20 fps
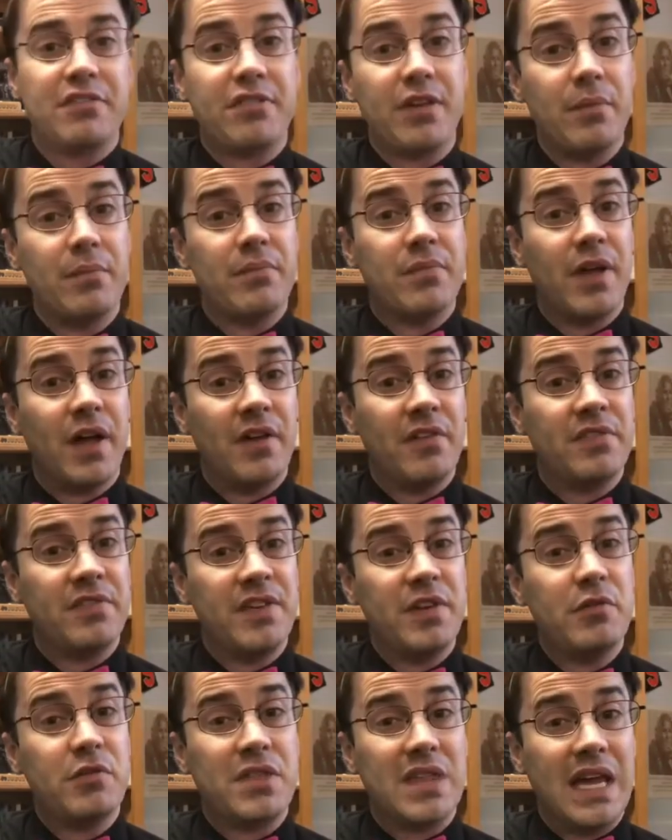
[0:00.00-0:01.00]
a
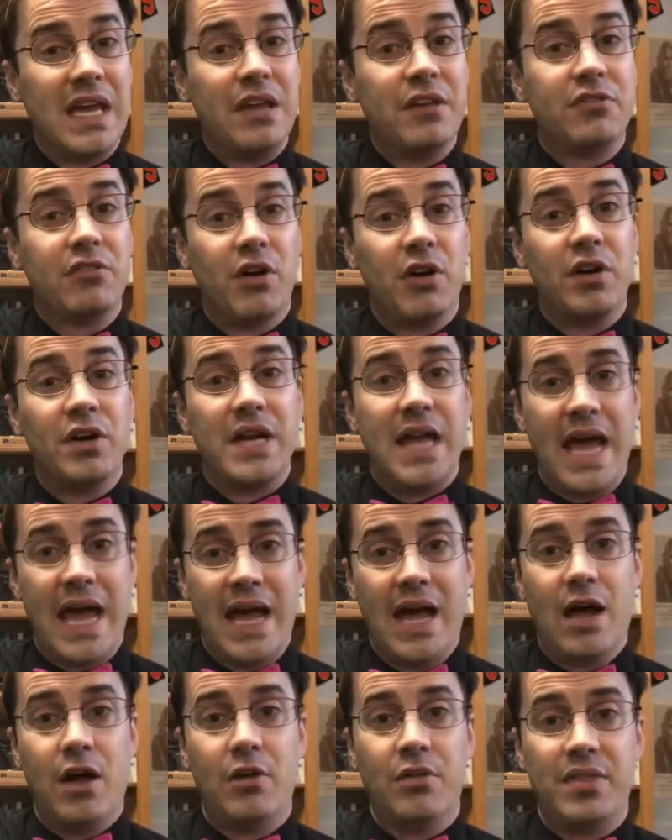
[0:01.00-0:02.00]
few things on
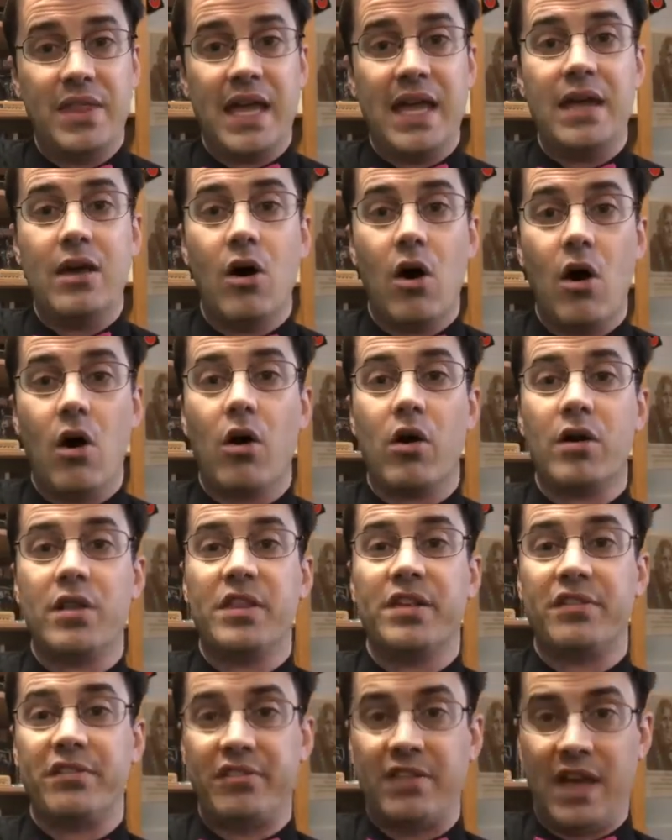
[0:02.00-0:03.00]
how they are
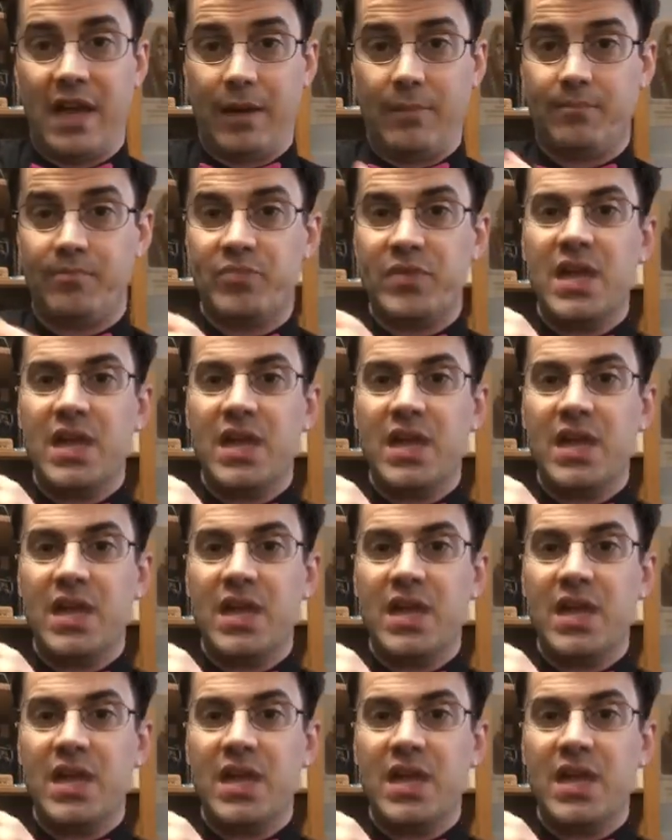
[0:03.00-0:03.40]
the same.